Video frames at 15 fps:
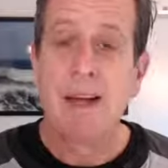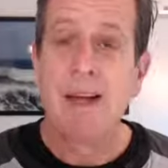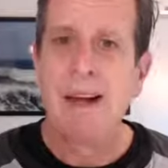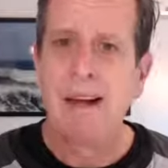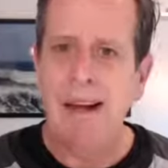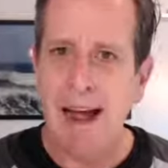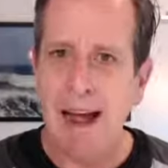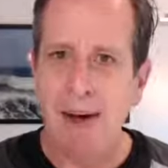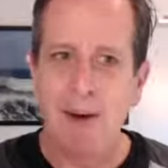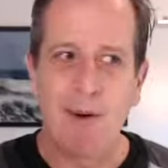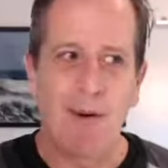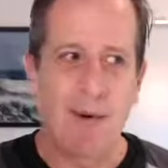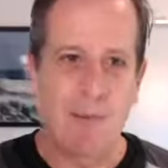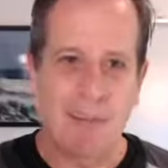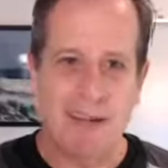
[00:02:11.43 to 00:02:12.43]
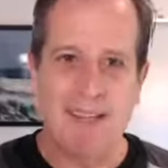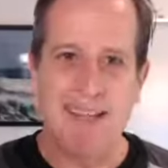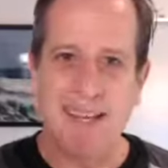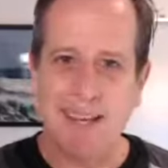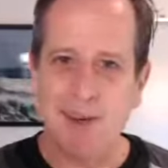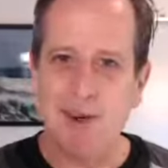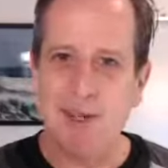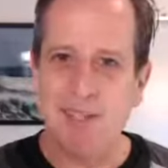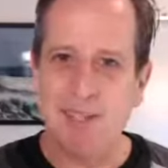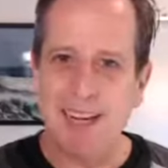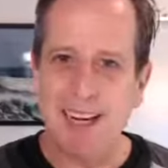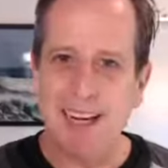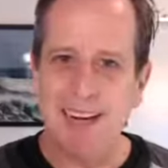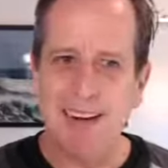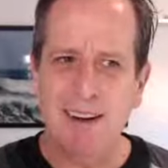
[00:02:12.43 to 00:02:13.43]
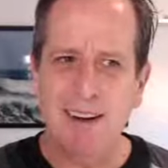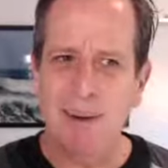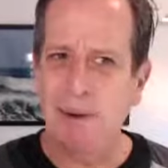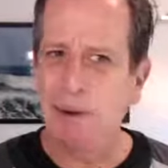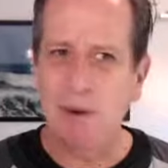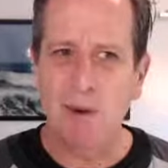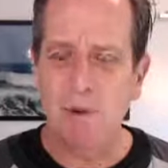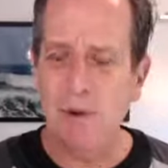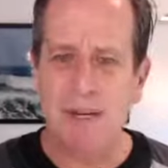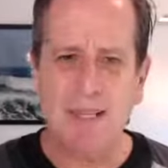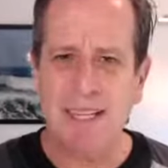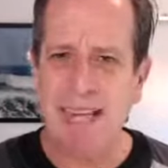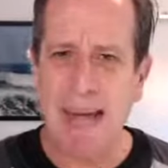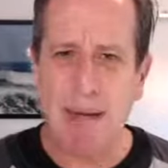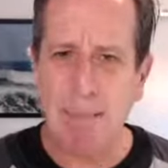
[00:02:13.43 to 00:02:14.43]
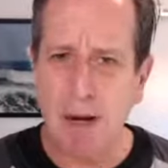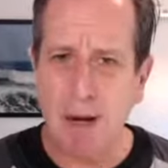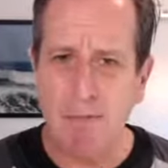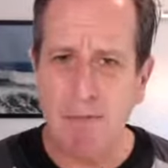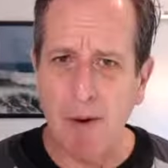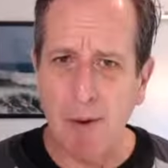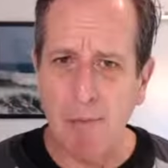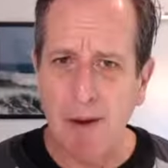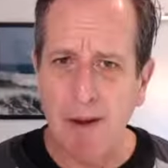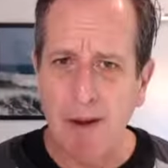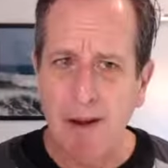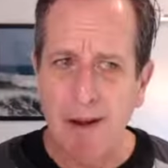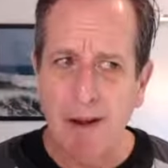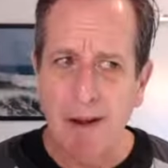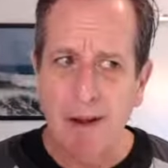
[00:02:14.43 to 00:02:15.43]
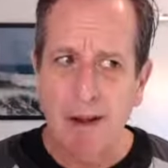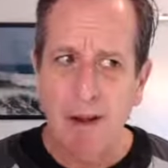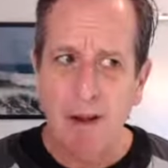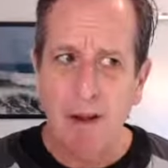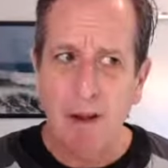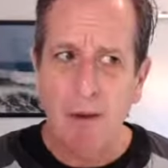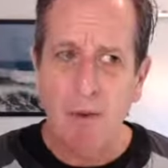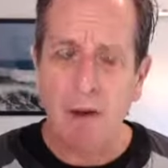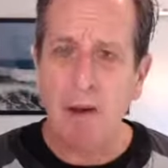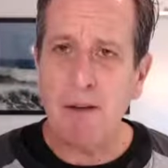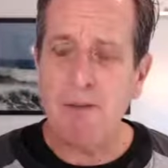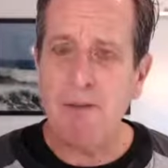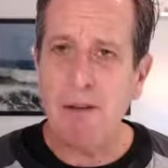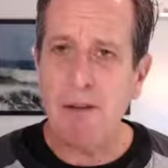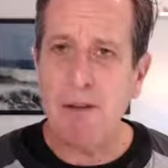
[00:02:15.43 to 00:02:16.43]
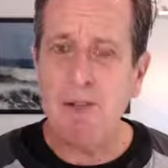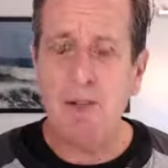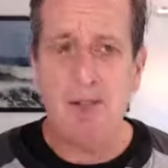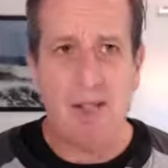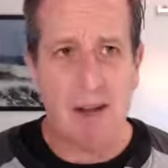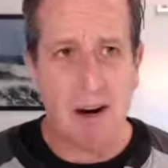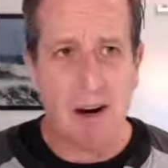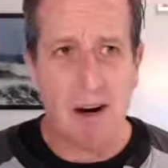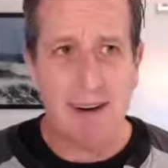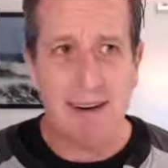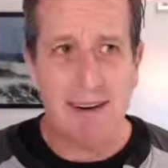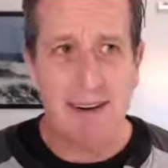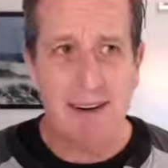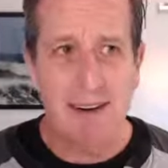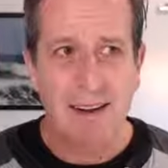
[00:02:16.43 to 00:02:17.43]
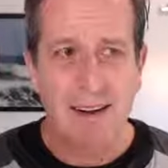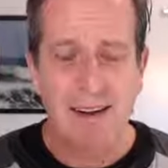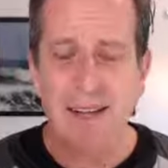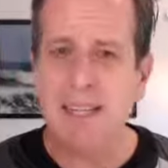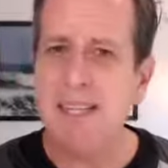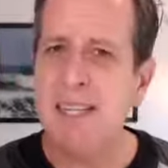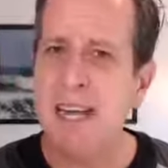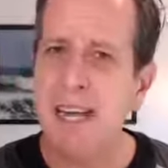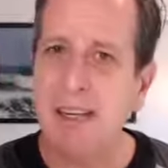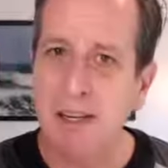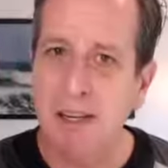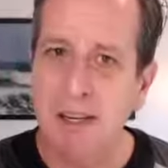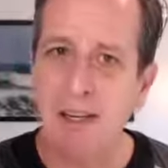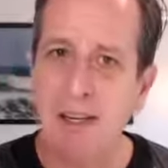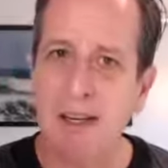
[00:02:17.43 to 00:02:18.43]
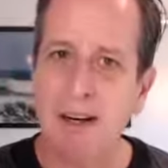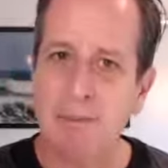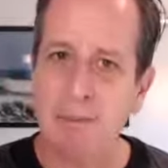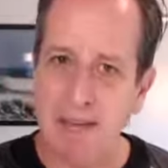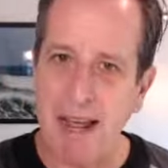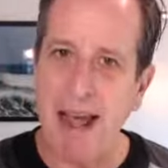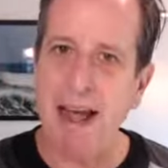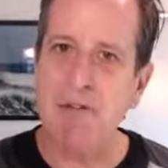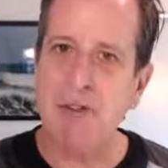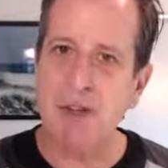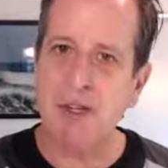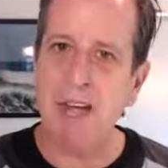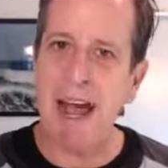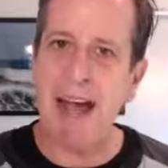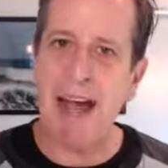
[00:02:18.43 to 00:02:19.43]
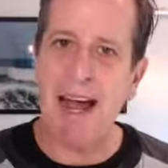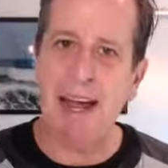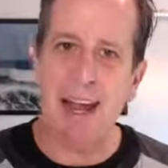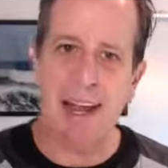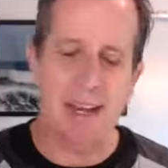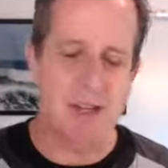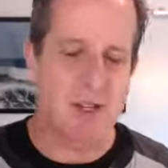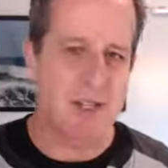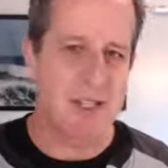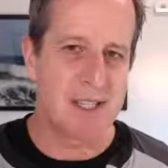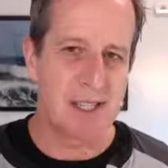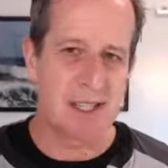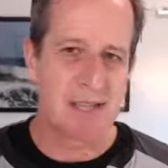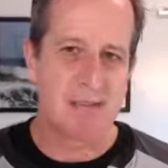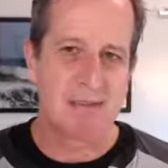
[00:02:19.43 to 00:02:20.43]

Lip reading: Now, what makes it interesting, where does the gap come from? Well, for a start, let's take a look at the average ad agency.